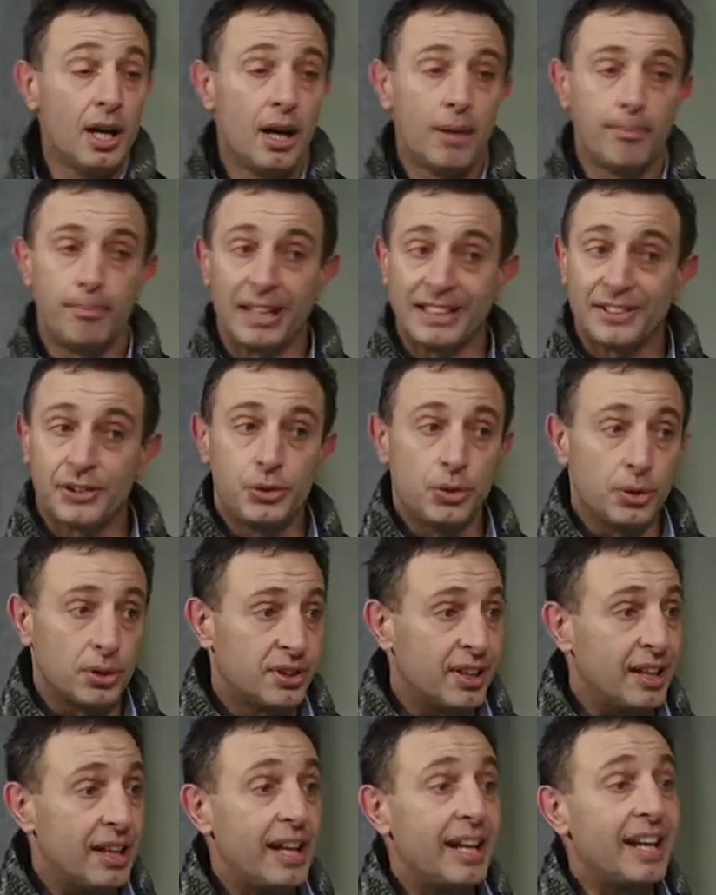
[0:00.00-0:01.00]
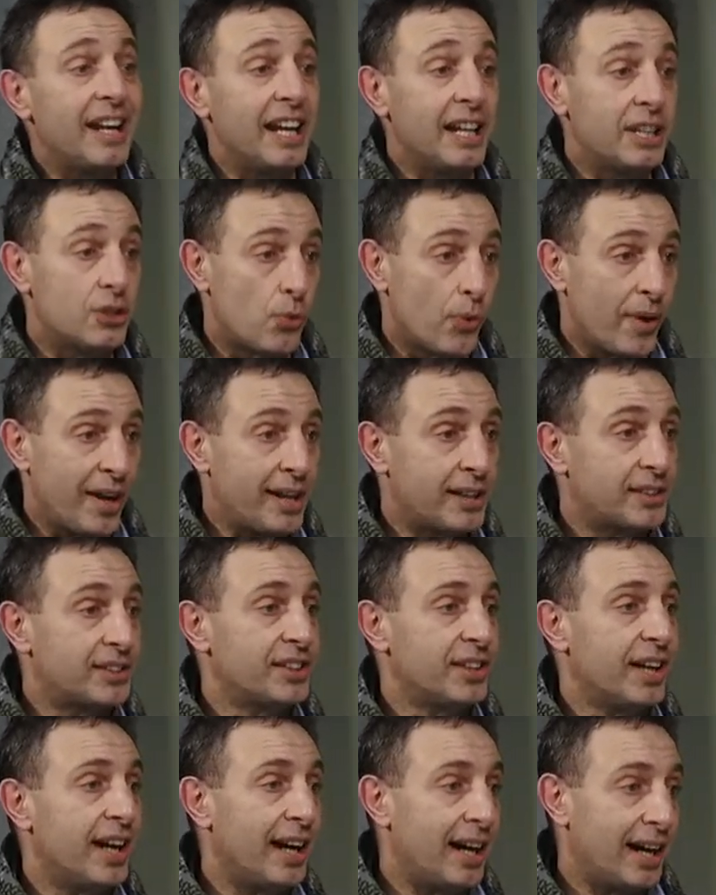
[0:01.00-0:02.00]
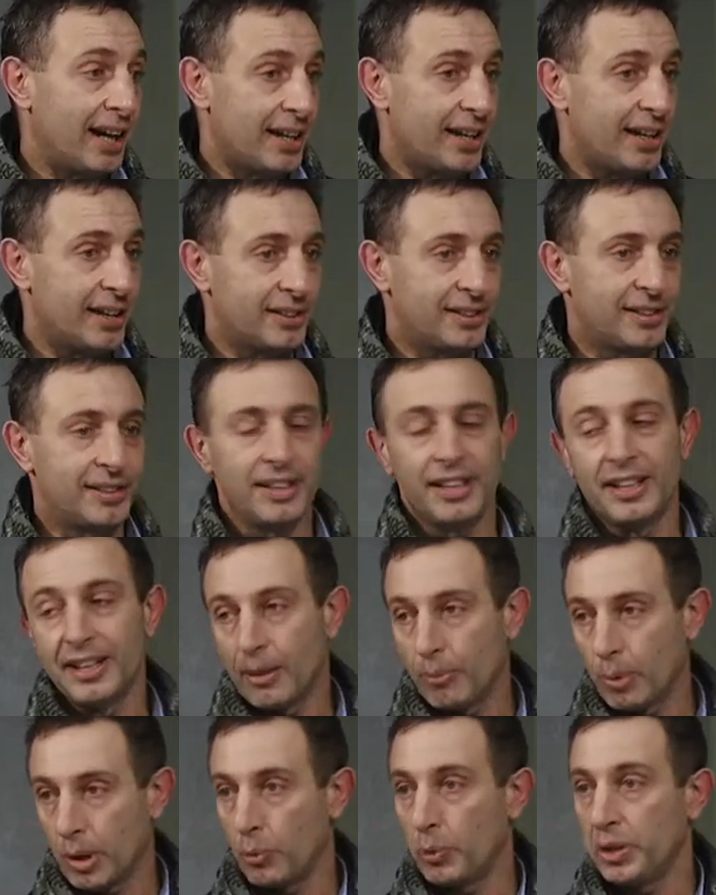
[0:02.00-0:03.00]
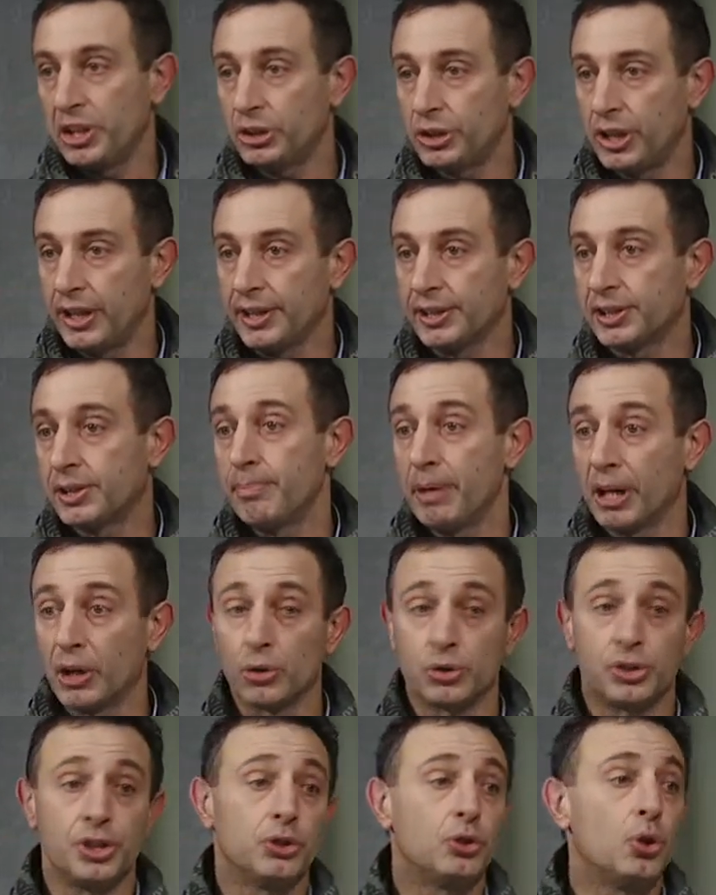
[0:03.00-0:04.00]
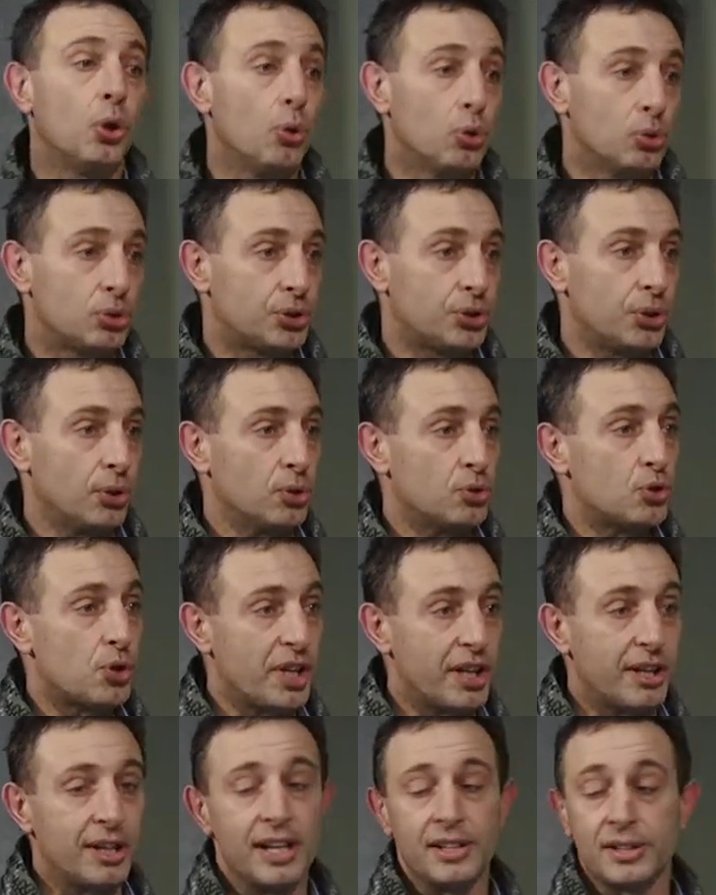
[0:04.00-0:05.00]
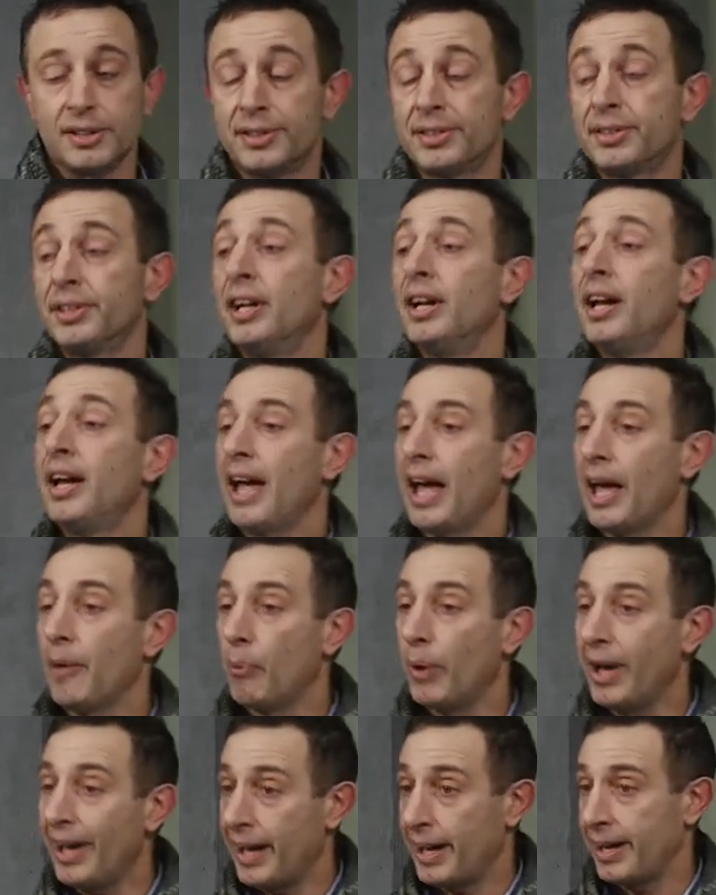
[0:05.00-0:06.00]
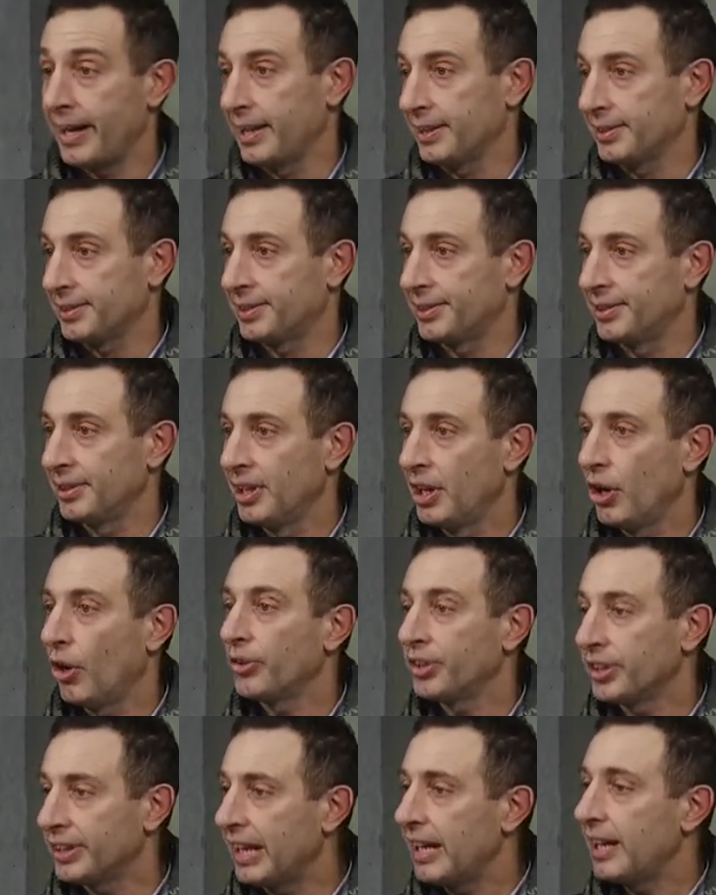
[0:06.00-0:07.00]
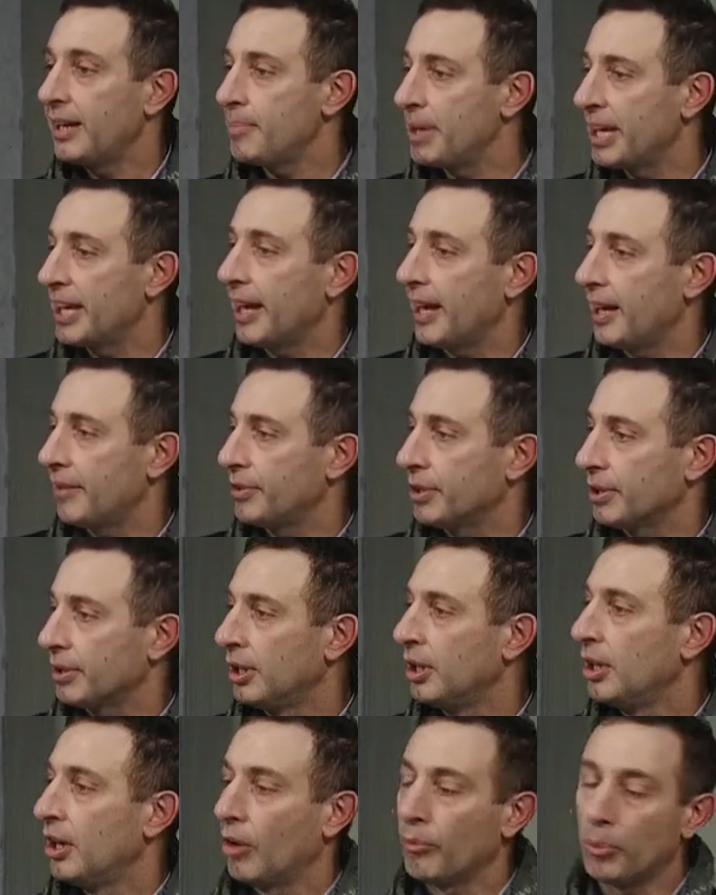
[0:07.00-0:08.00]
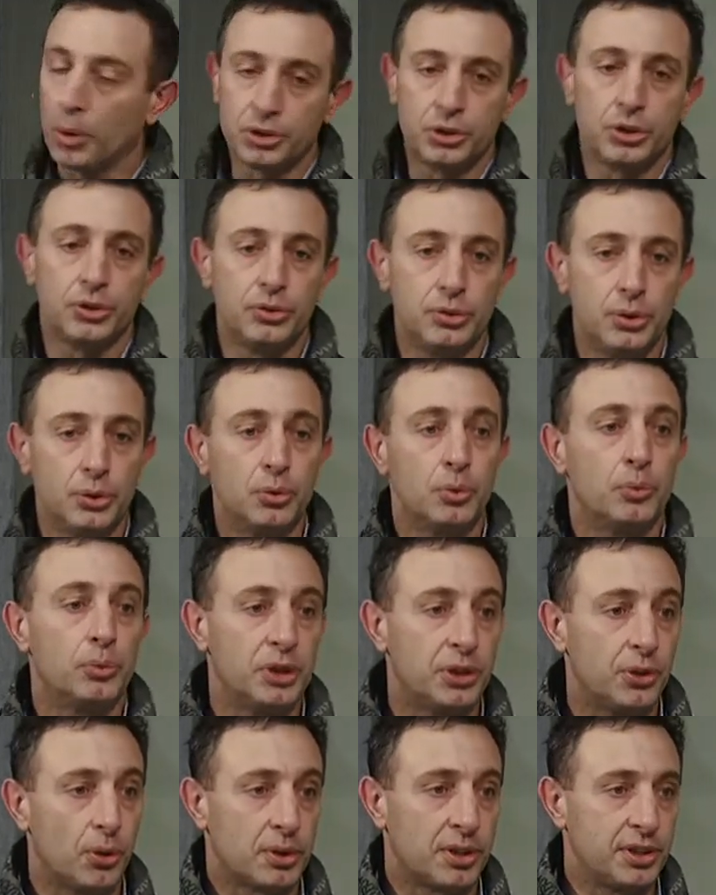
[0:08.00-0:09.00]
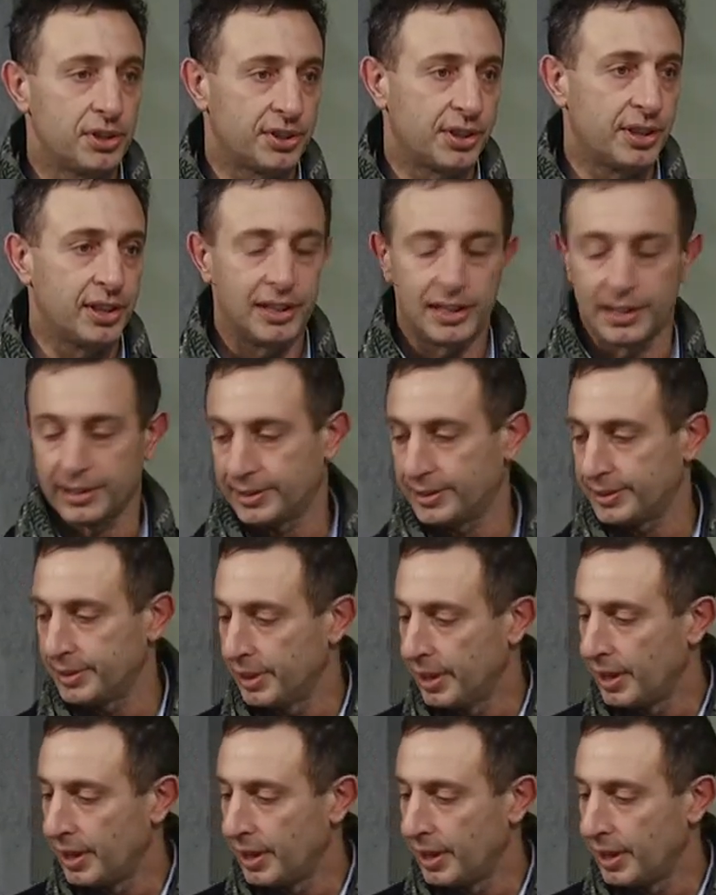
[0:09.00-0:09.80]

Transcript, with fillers: but certainly it ranks highest in our wish list, because it also triggers awareness on the daily behavior, on what you do with your discards.